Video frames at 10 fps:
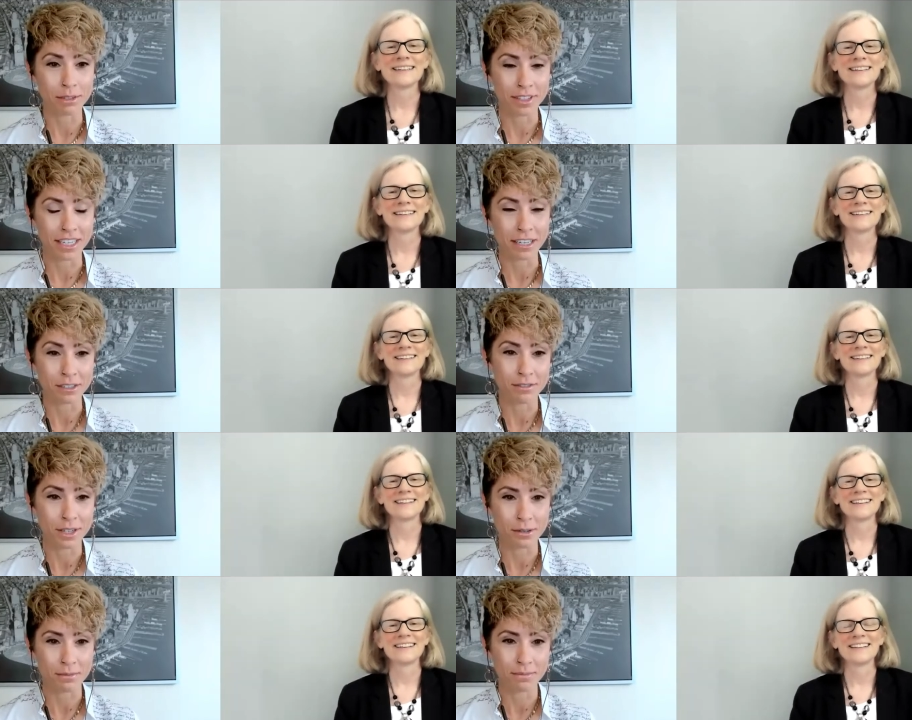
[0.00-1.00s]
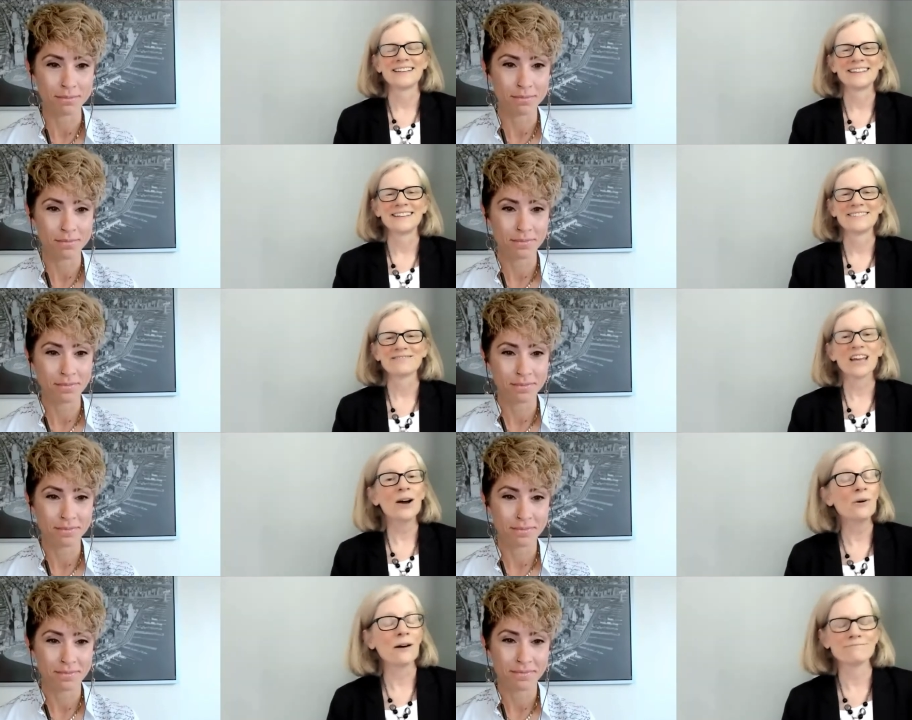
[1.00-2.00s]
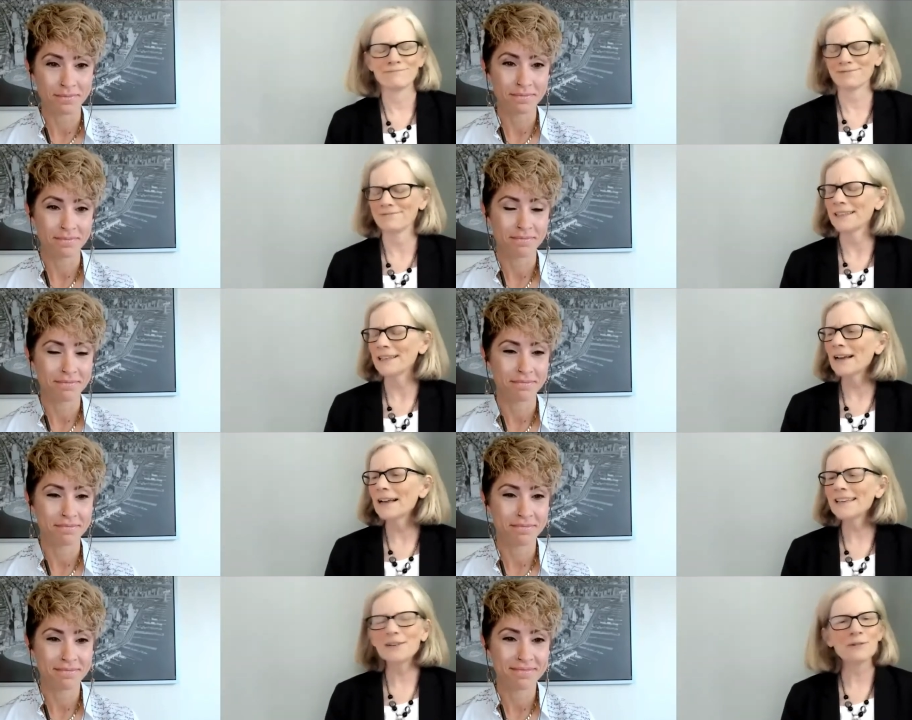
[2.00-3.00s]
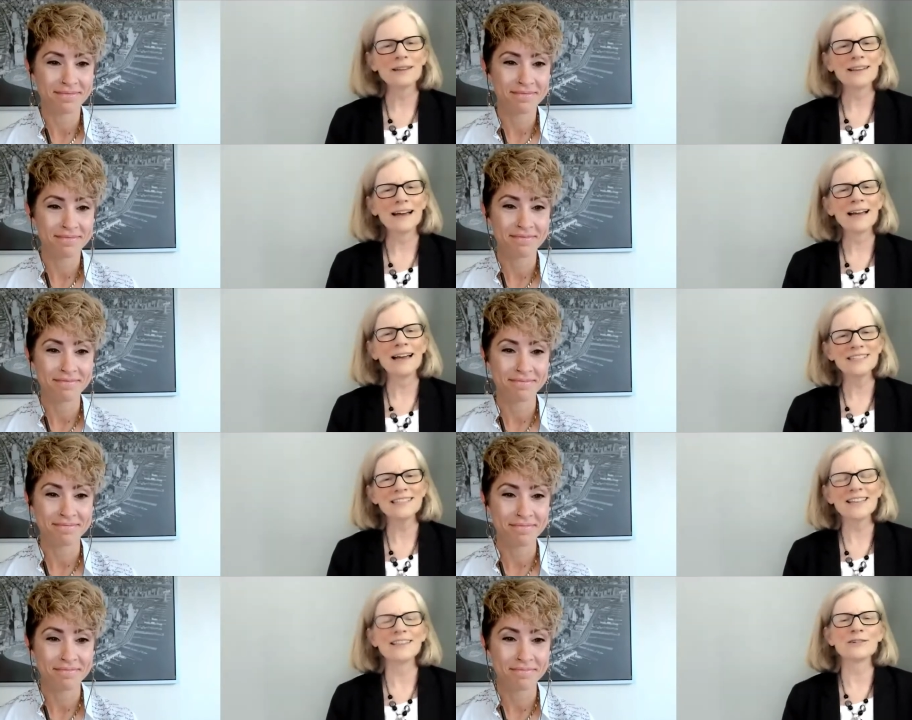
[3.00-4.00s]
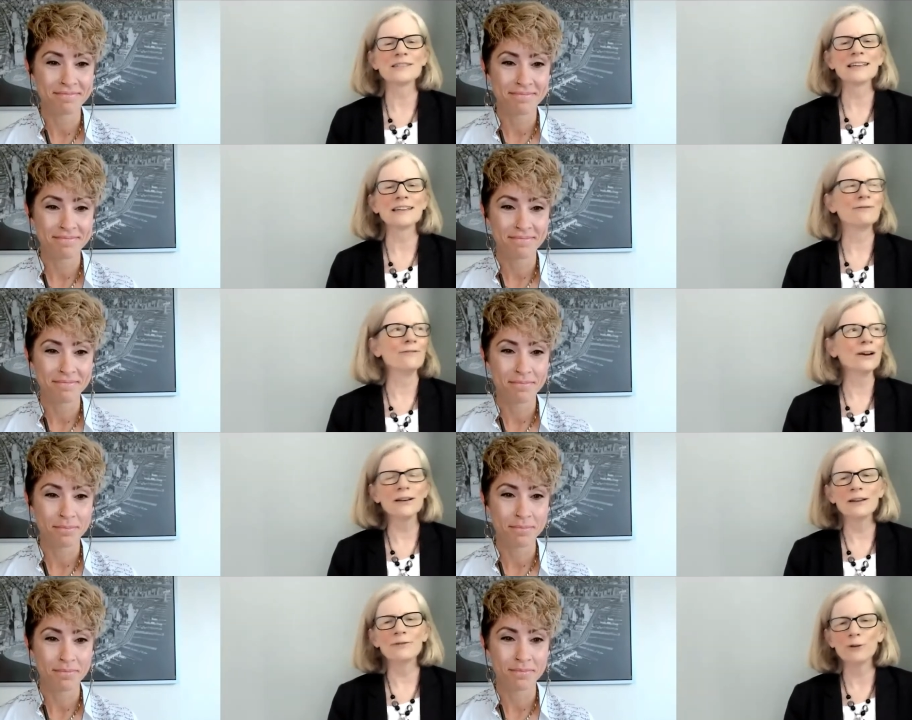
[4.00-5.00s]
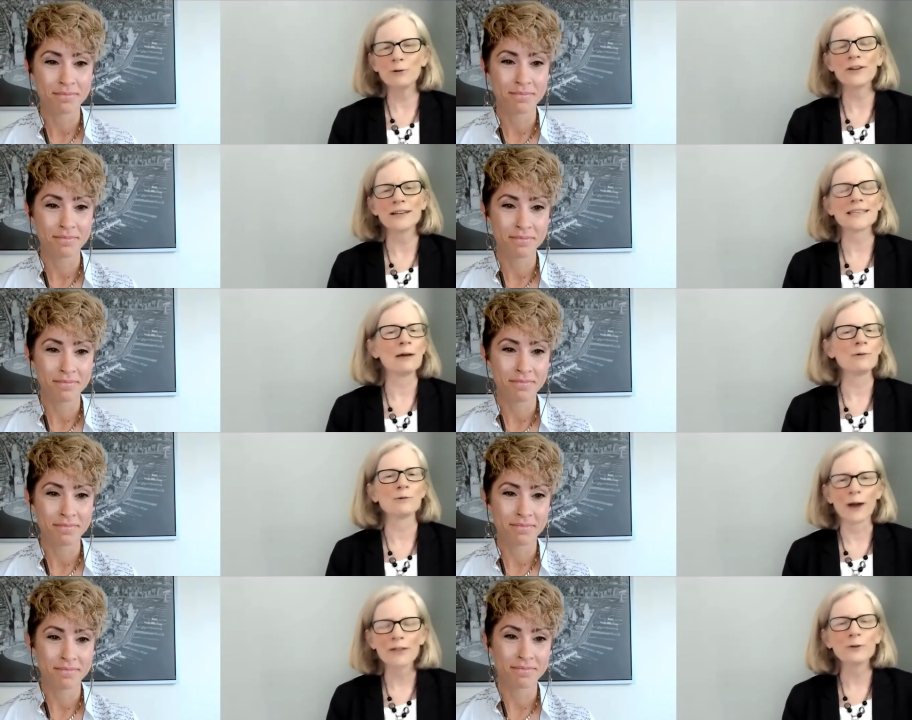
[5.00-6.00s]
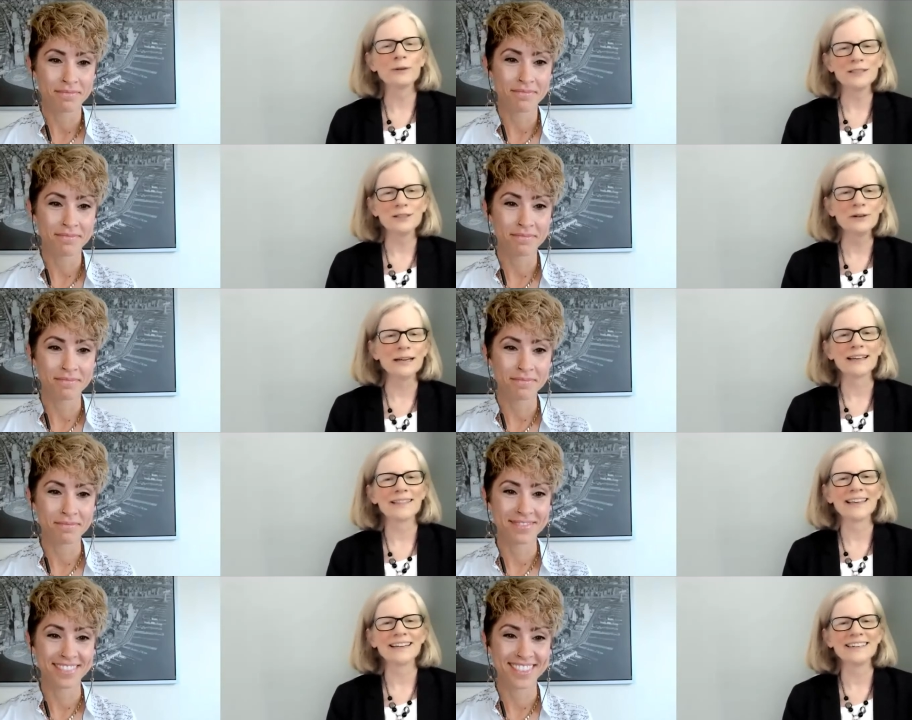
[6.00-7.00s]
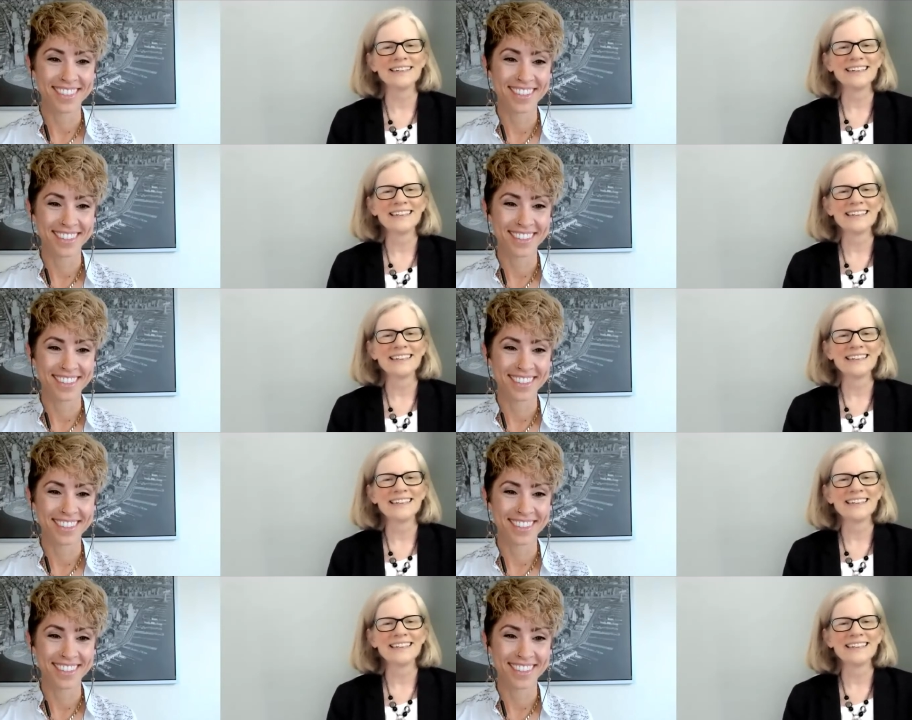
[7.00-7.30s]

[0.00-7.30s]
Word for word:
Speaker 1: me for the interview
Speaker 2: oh, there, you know, I have to say, there's like very few things I would rather be doing than